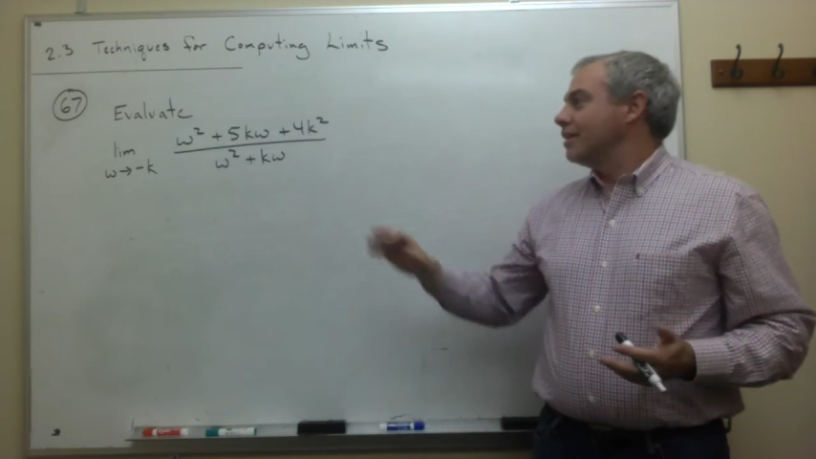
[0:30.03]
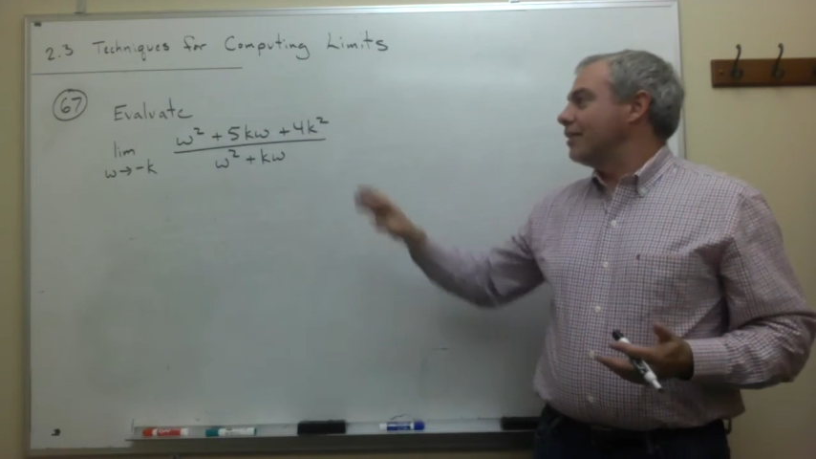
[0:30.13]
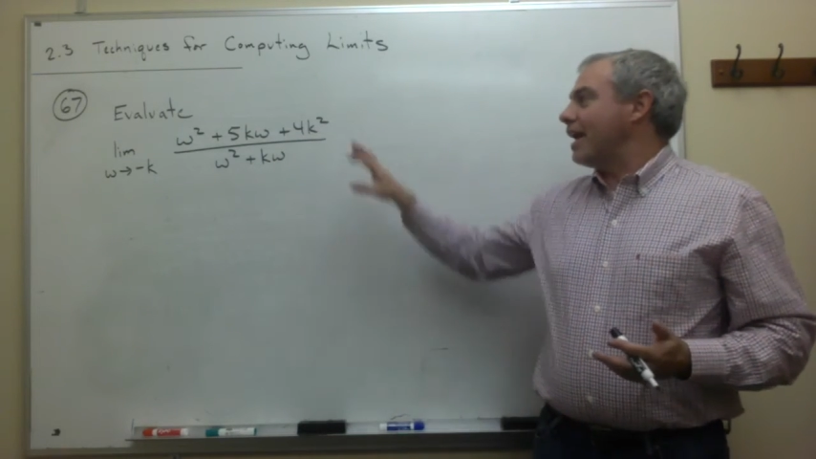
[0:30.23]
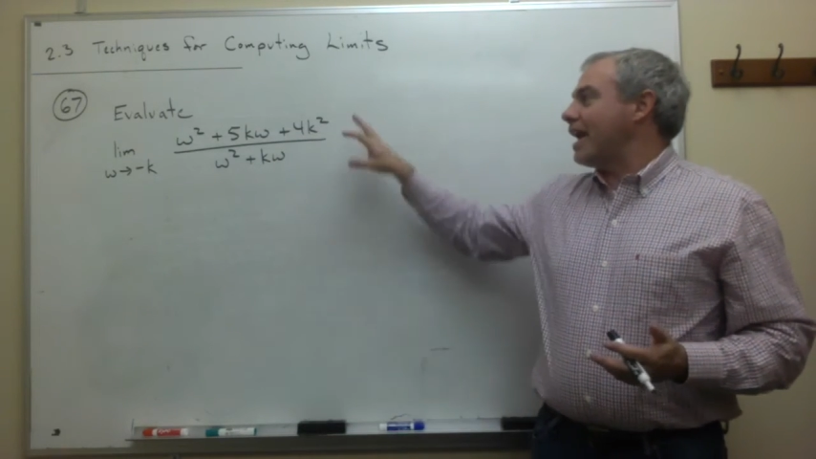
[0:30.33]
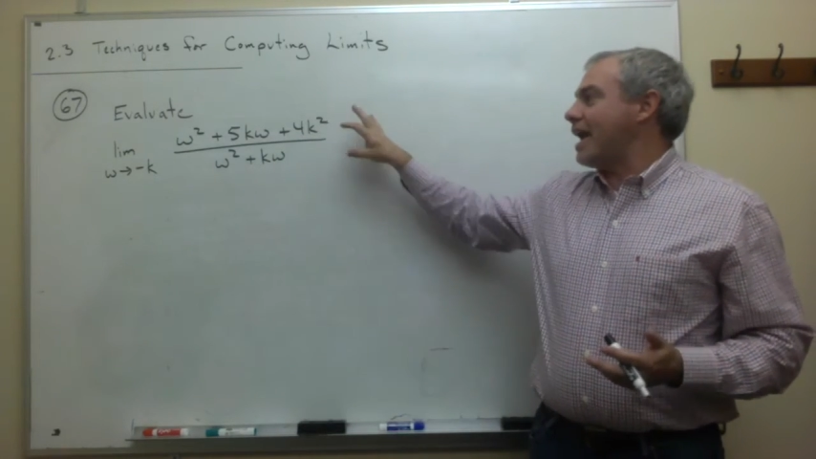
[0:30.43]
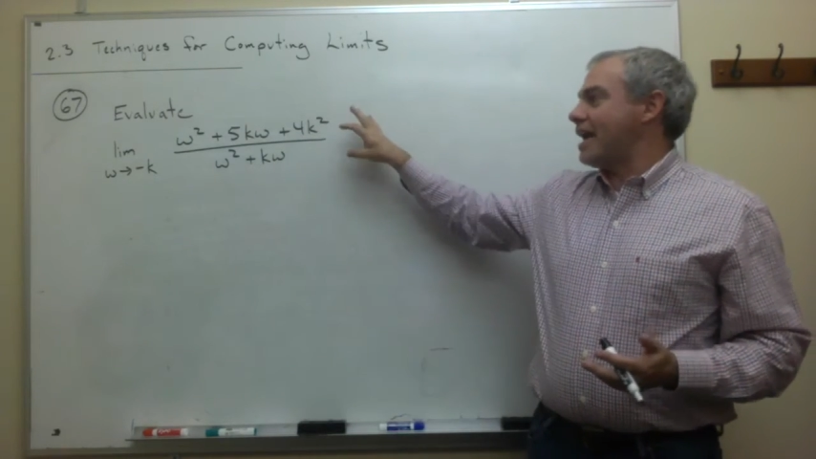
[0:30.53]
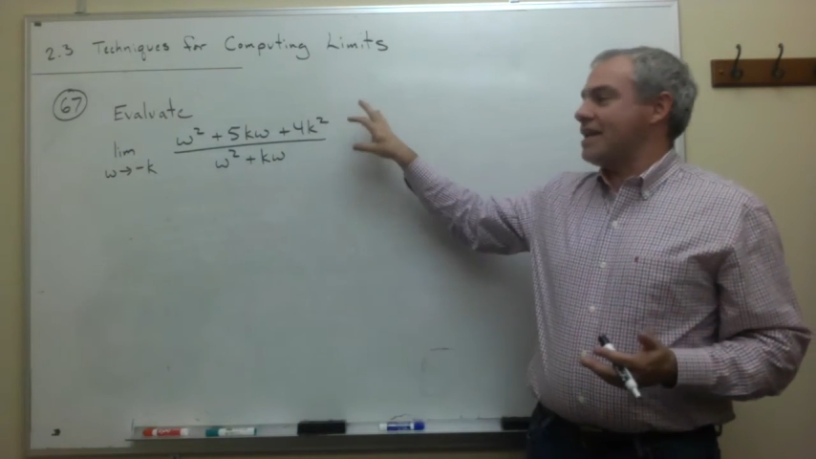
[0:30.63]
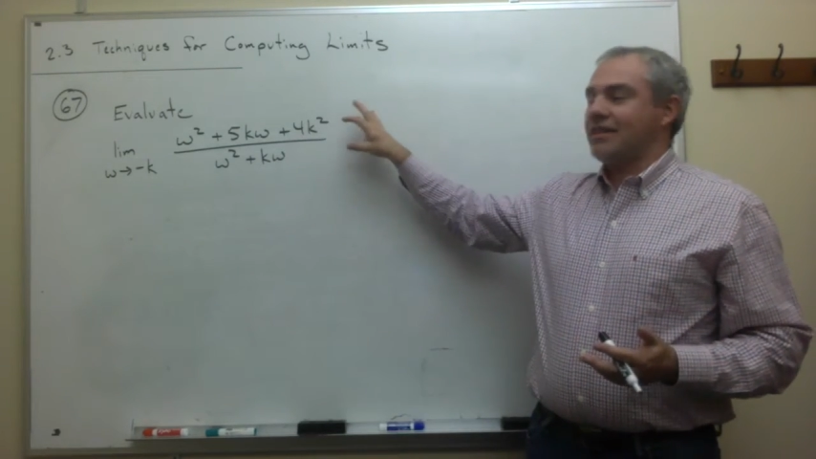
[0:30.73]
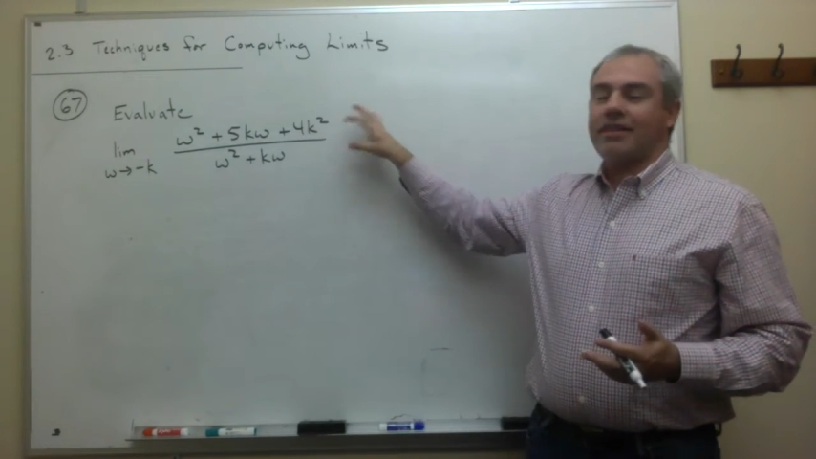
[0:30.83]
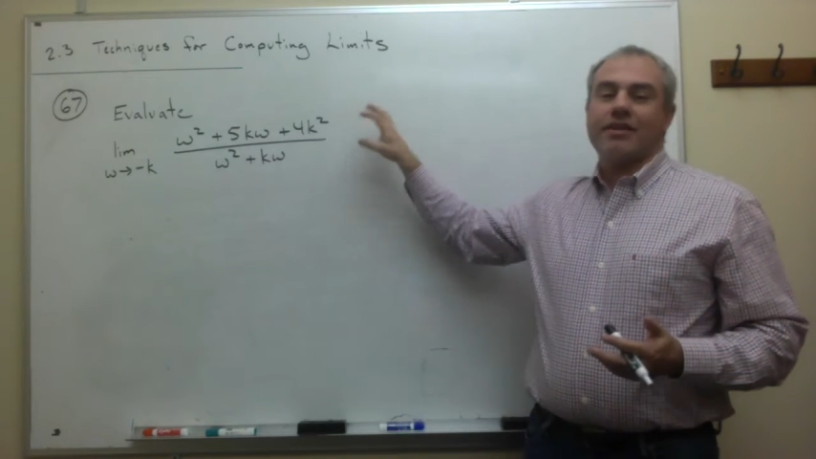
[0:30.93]
they
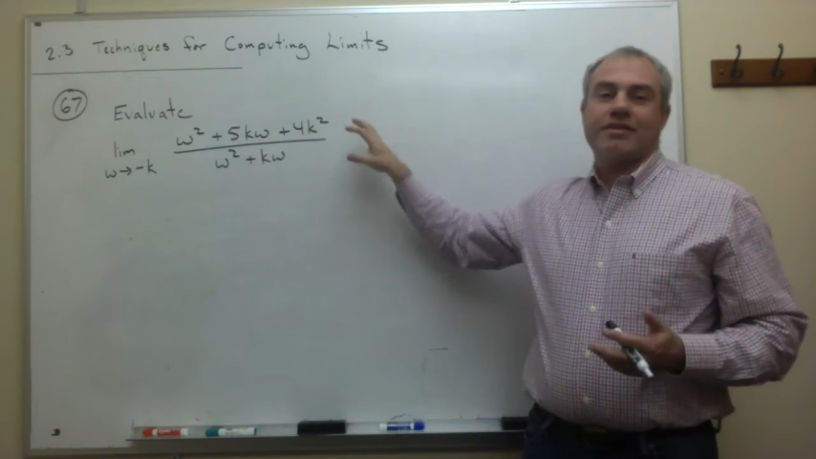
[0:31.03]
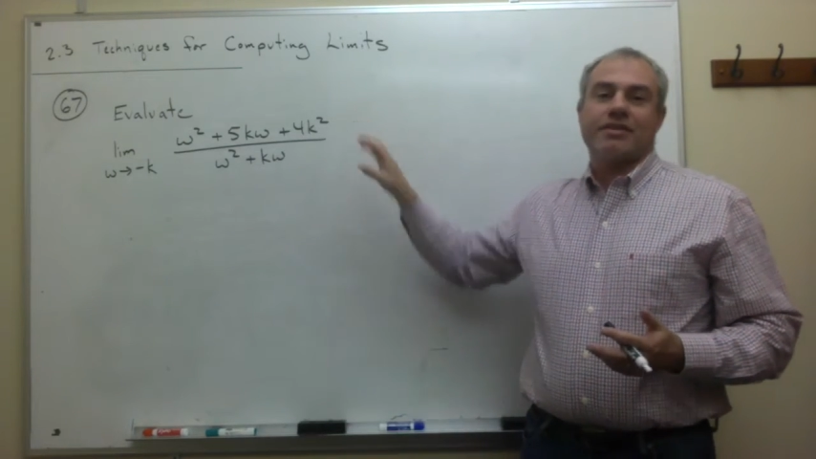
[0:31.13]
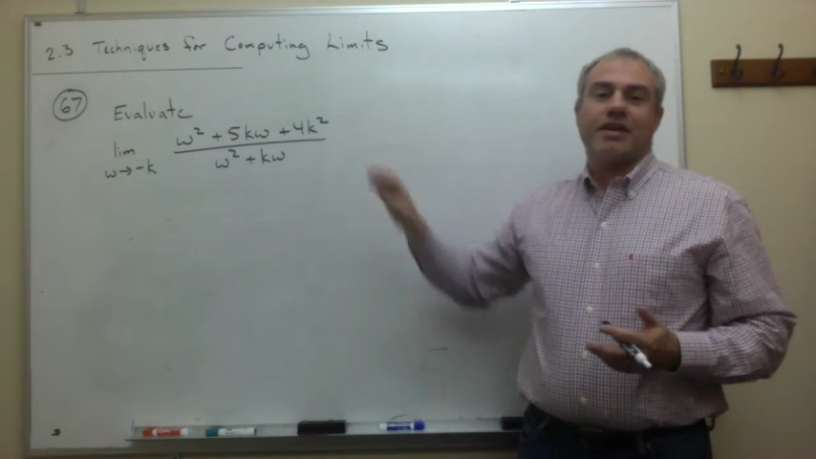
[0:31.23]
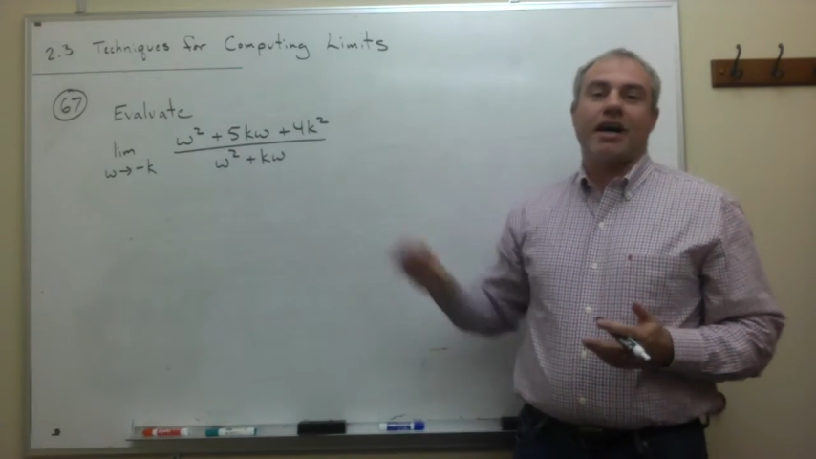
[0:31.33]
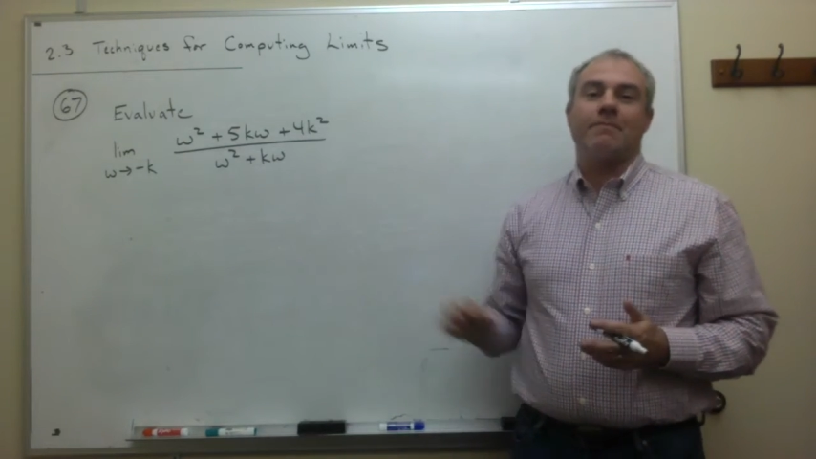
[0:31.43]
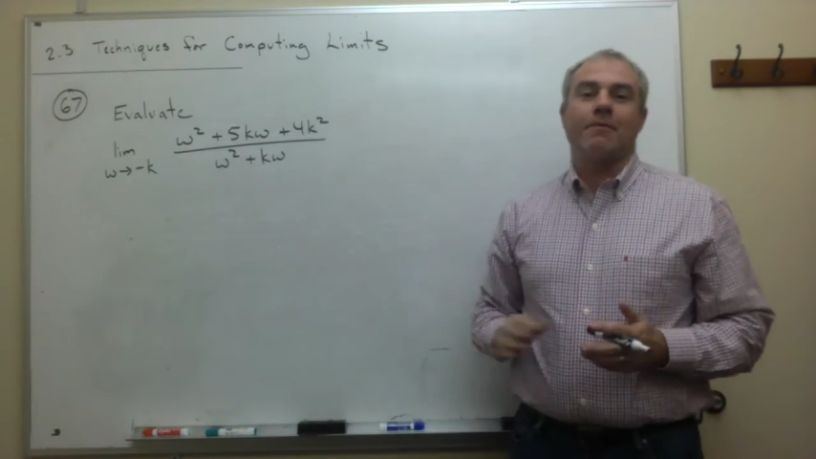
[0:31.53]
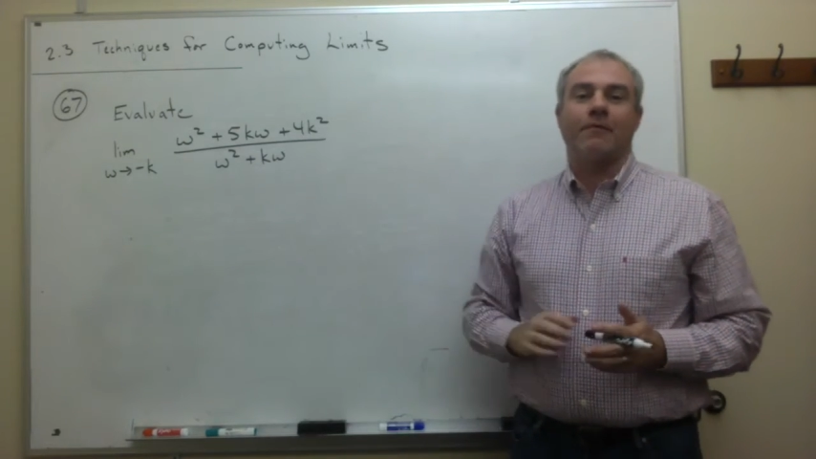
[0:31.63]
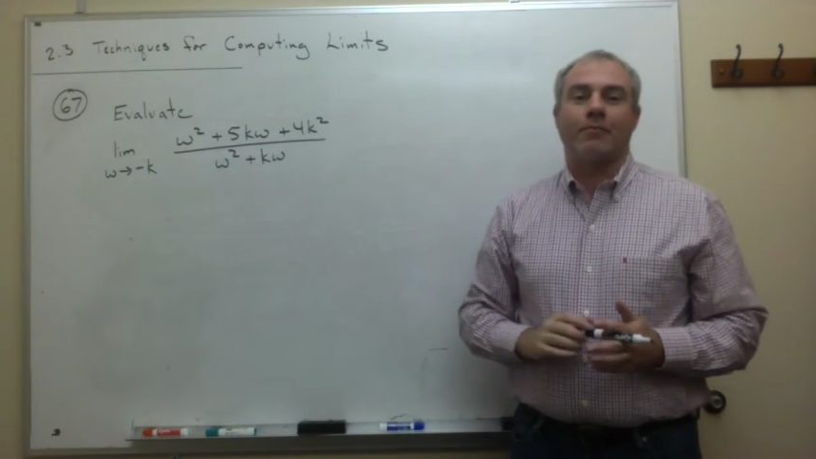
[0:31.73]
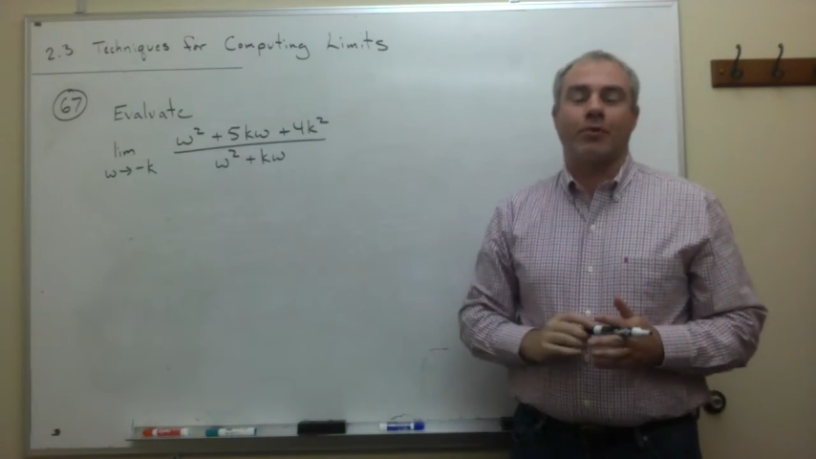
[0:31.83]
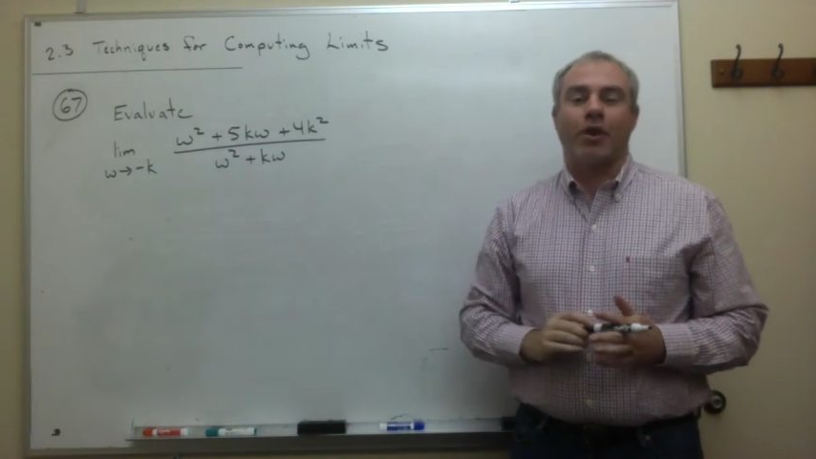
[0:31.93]
hate this type of
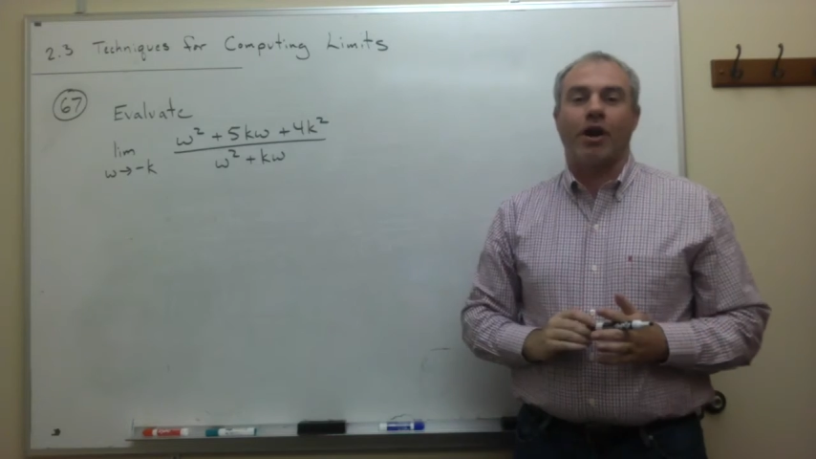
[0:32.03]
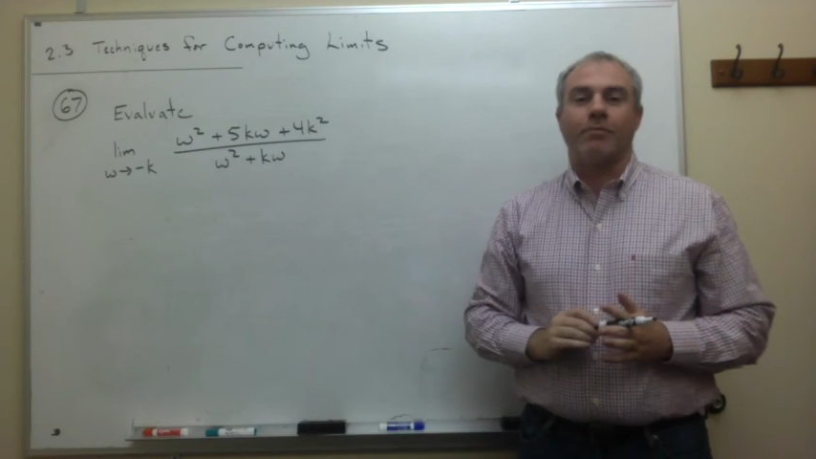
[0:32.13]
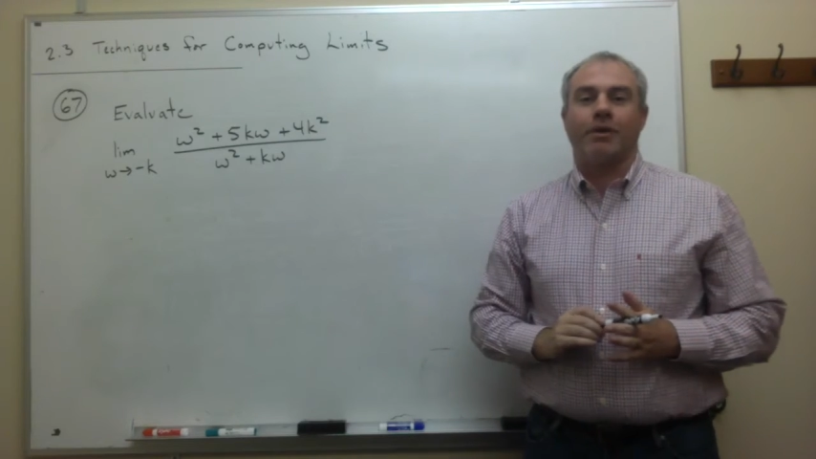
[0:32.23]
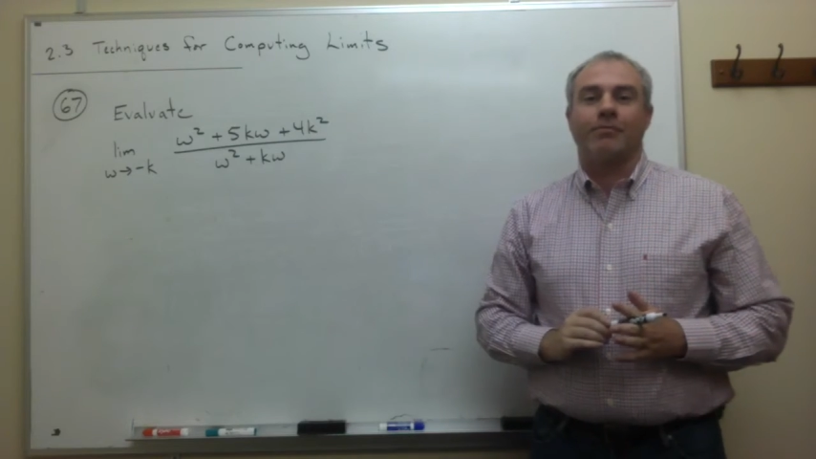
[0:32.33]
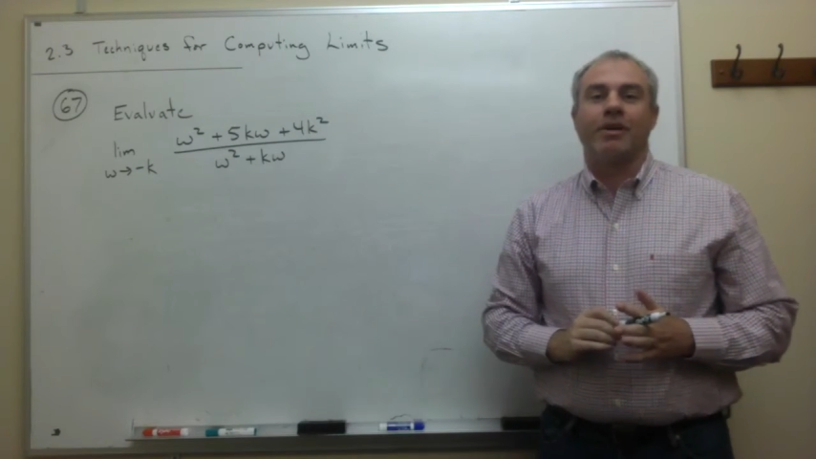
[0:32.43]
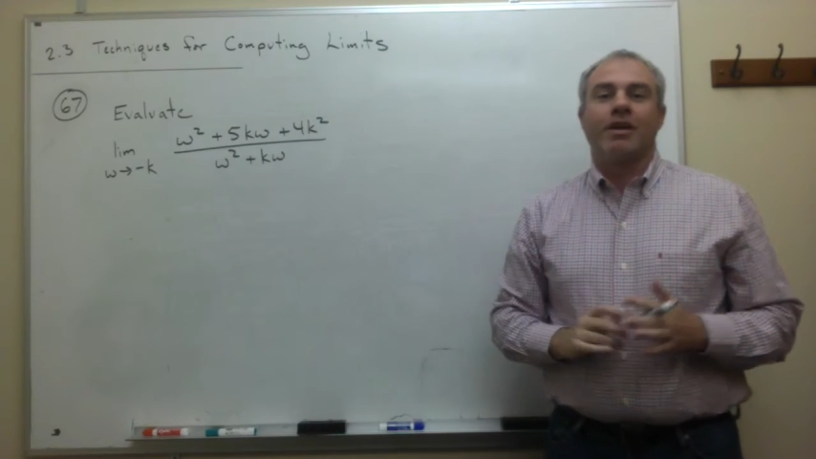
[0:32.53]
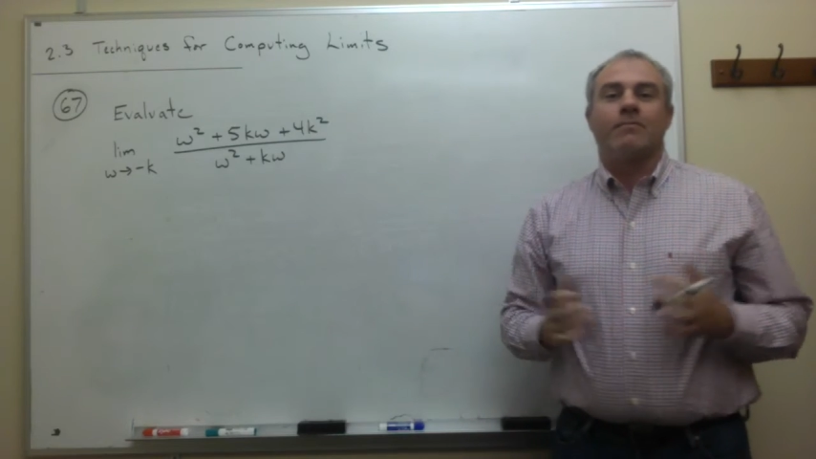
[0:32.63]
a problem